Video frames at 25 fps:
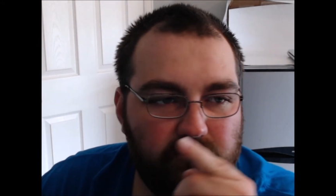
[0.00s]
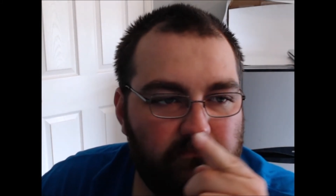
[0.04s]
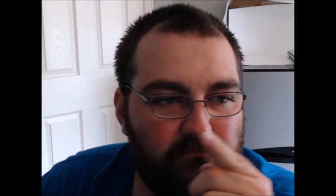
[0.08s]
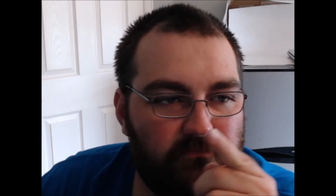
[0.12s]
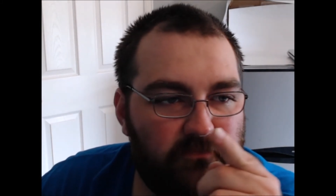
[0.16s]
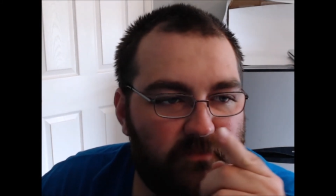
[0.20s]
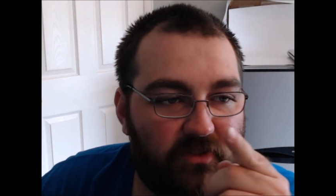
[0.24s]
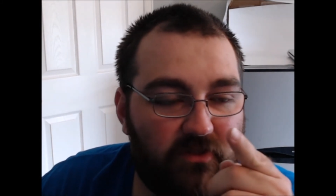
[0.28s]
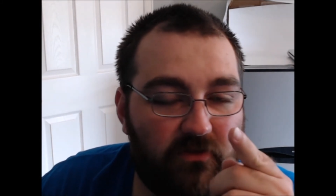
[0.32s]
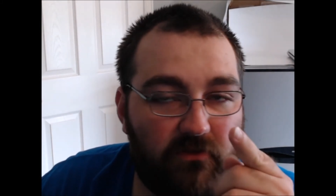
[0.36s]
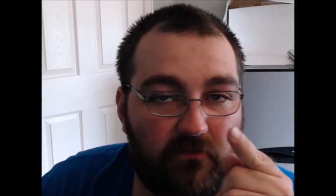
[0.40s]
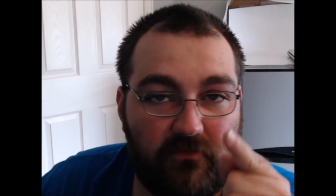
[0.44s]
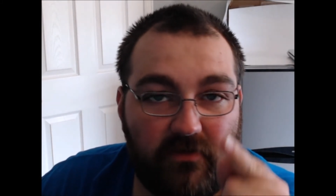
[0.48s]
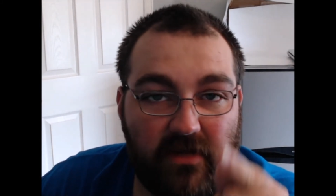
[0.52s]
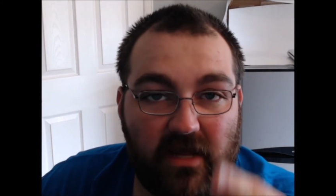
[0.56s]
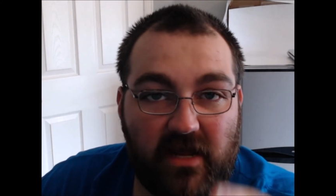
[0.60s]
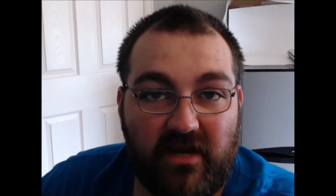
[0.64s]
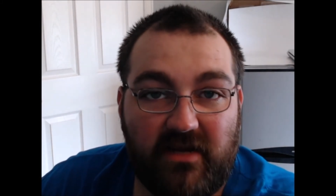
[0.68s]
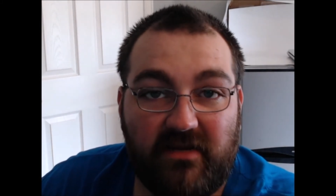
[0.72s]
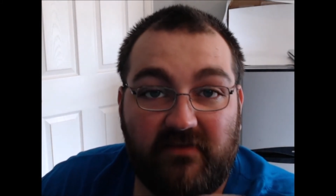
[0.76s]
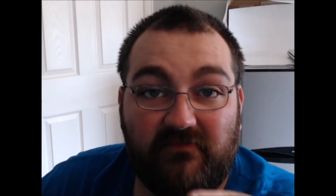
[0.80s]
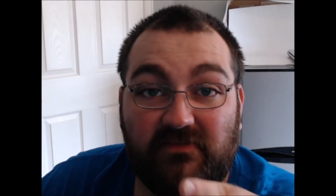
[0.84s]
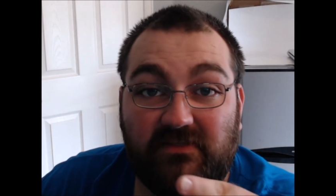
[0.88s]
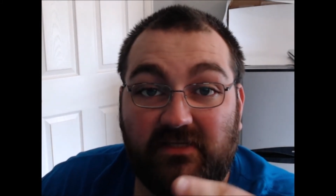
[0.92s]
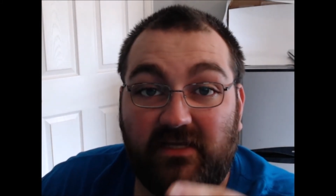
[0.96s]

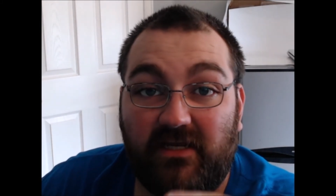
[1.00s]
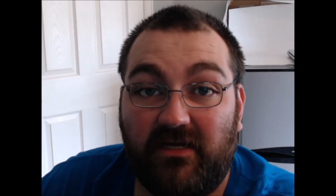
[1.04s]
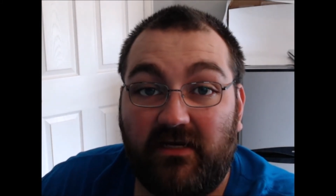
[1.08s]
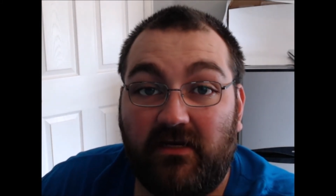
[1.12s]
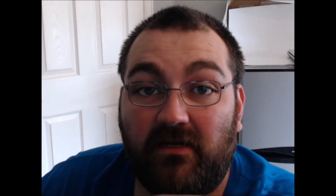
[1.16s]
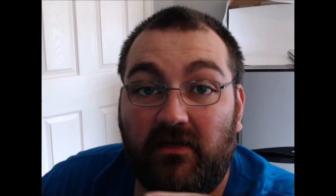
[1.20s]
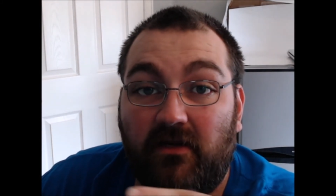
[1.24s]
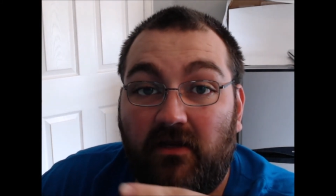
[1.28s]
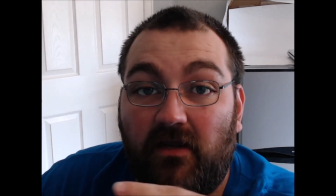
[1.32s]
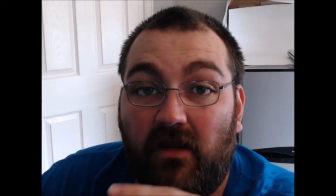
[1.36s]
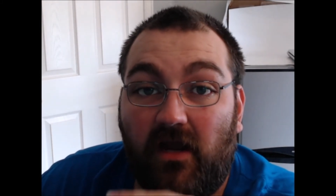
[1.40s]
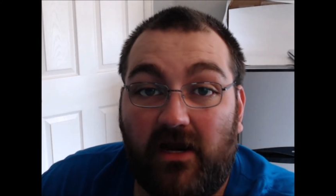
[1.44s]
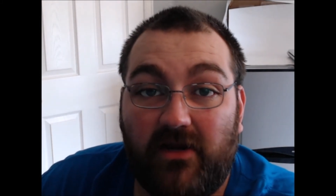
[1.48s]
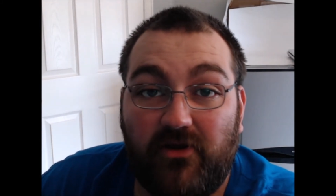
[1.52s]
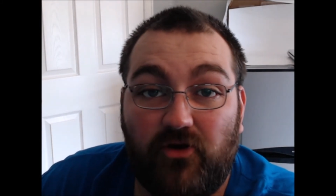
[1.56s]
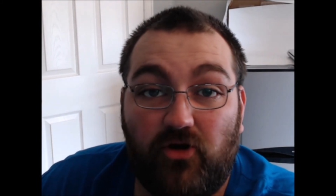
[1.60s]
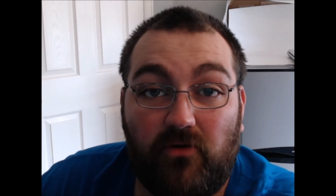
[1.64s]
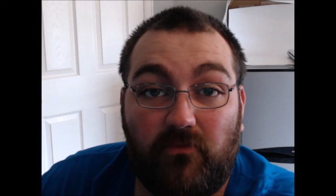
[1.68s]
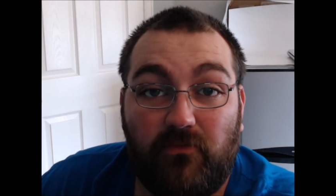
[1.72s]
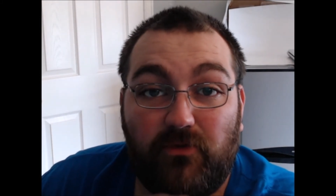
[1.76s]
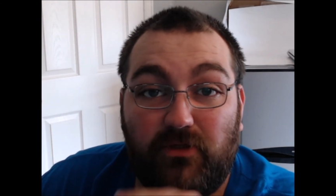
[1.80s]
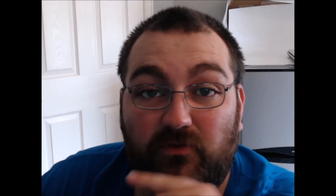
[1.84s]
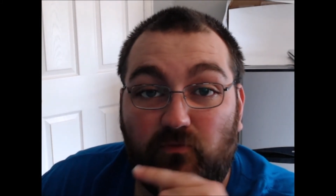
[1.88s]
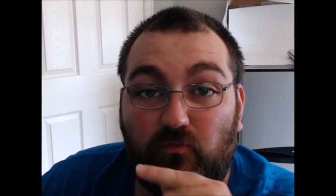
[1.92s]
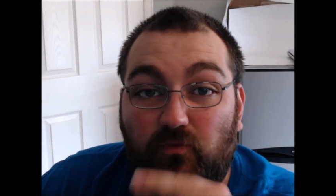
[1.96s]
knives that I
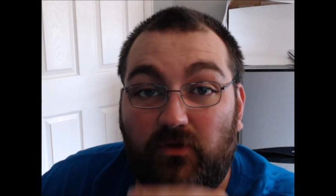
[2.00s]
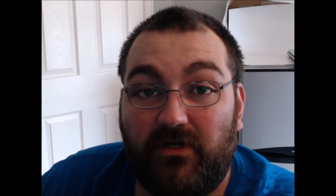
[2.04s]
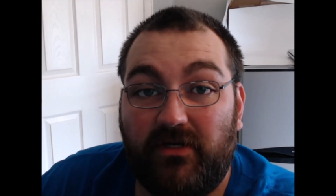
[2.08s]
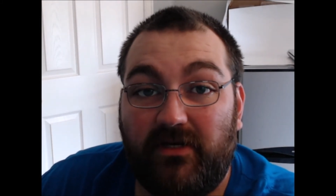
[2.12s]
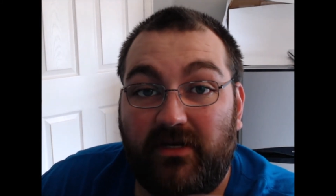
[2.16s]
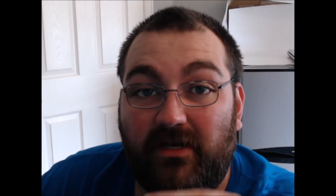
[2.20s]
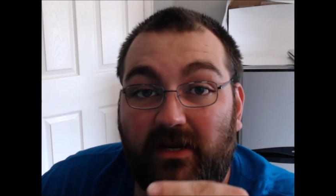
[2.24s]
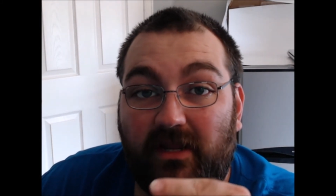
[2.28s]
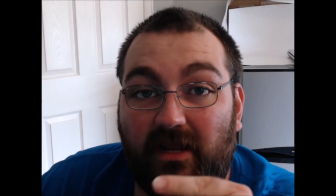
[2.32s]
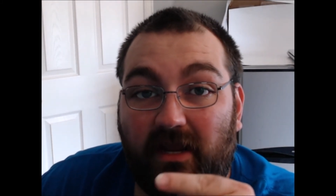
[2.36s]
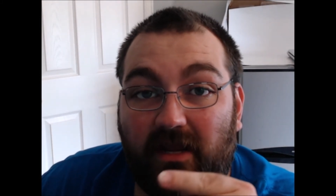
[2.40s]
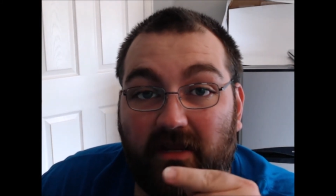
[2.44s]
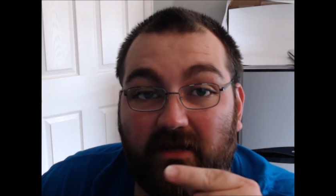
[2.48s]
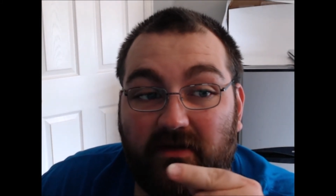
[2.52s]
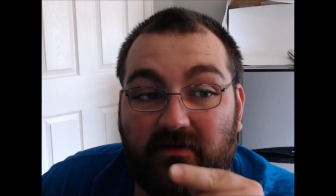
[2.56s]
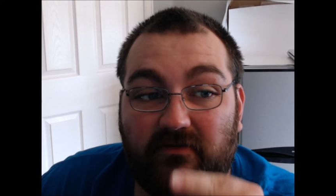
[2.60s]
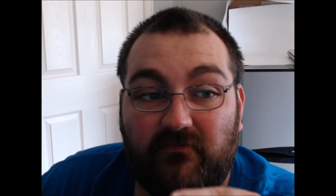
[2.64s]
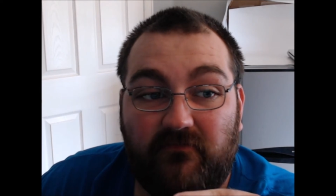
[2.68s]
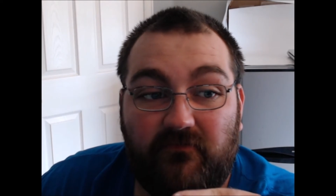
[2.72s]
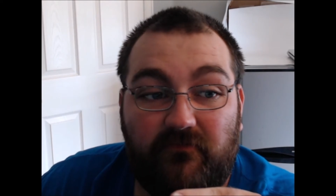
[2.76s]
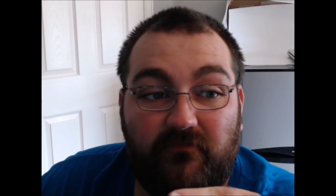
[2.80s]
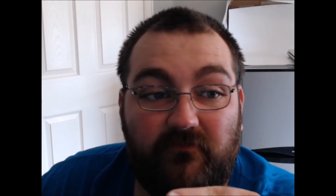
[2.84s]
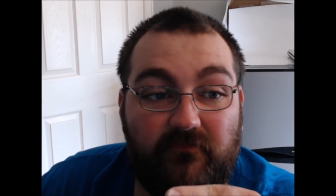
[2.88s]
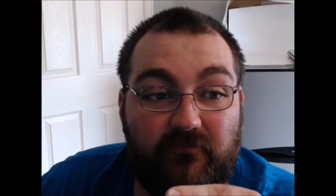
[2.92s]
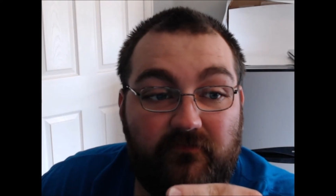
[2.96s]
normally wouldn't have